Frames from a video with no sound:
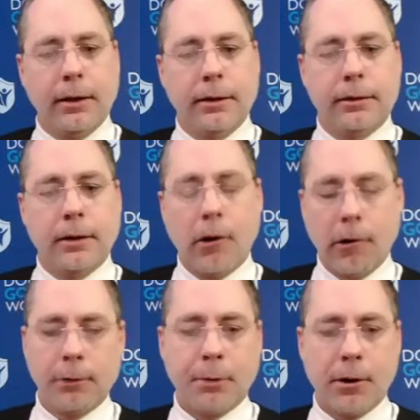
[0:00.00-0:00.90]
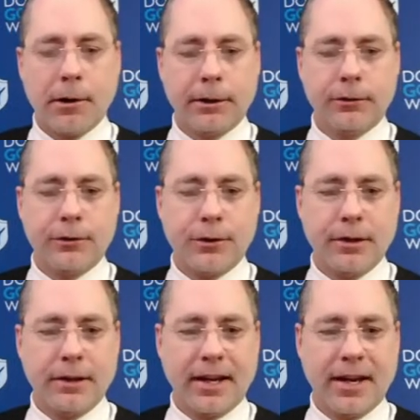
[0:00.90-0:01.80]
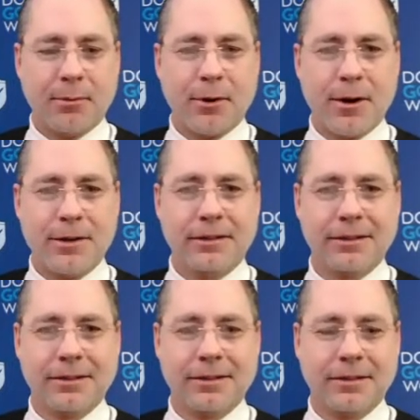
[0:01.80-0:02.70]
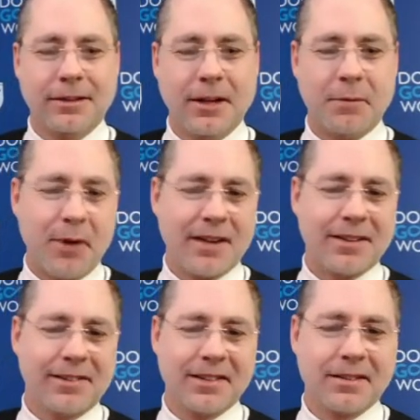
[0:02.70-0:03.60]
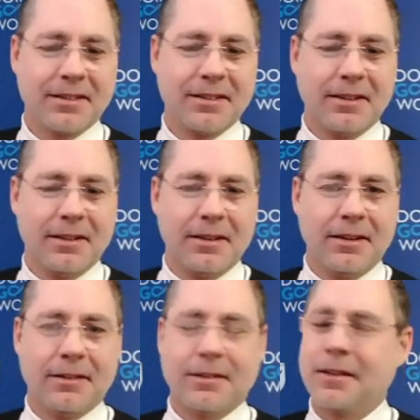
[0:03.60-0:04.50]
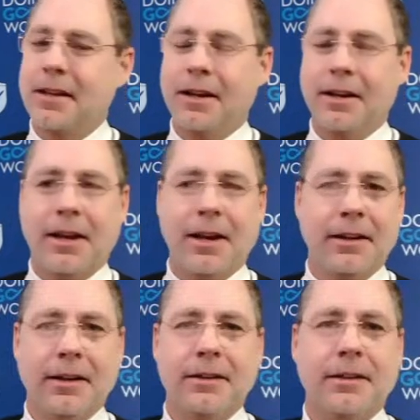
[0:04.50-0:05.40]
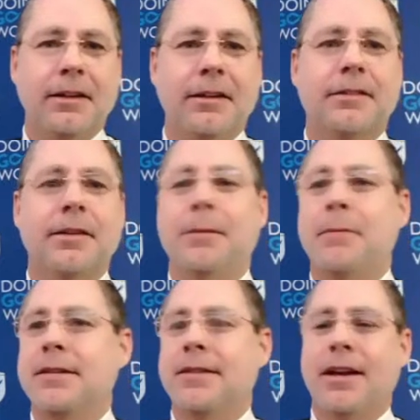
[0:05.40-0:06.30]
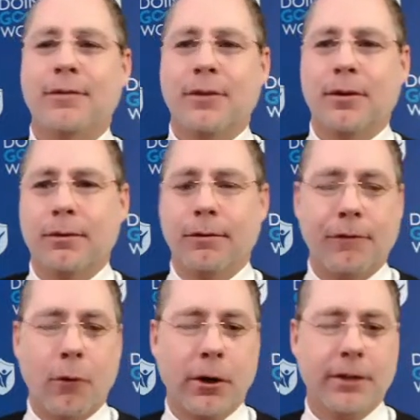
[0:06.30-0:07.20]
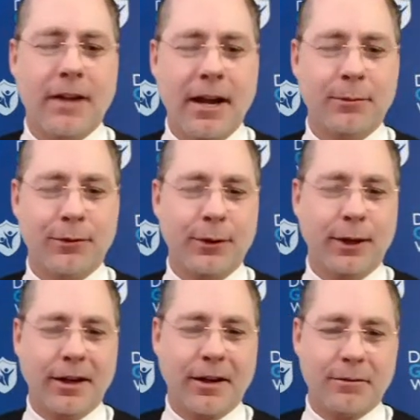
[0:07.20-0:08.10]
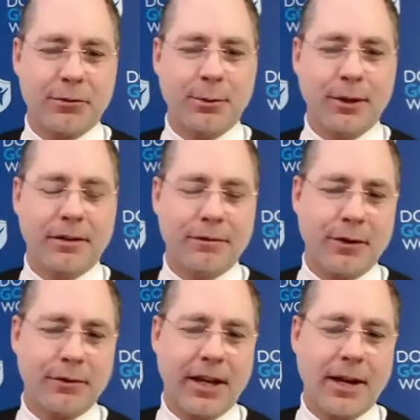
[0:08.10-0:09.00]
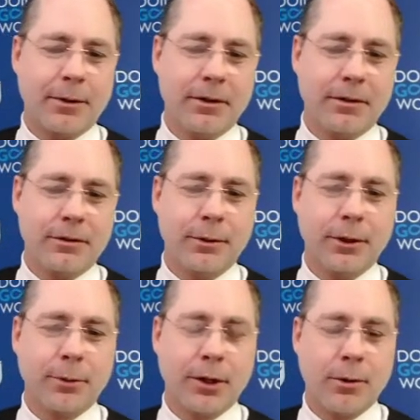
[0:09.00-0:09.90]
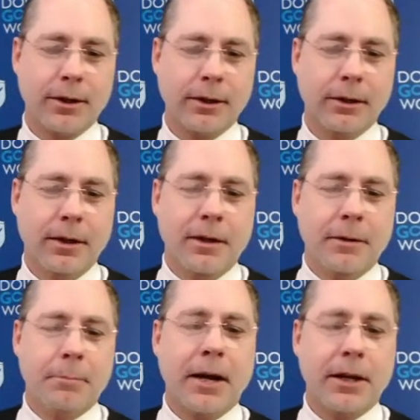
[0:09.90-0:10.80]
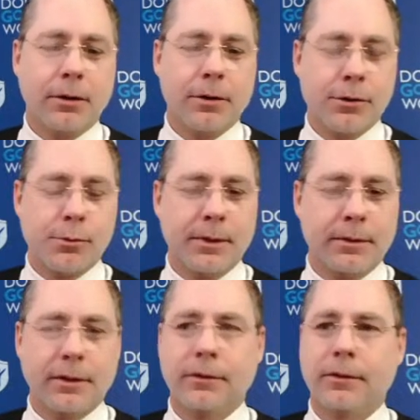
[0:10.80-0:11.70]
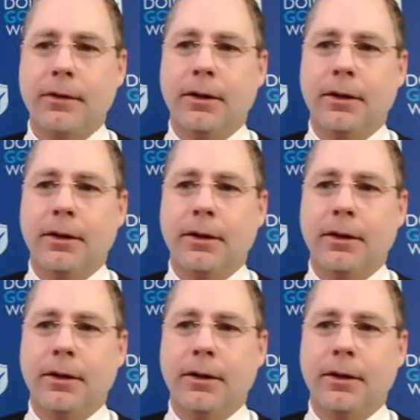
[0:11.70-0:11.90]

the hard part is turning that camera on and practicing. And again, it may take 40 times for you to get comfortable getting in front of a camera and doing a recording. My encouragement is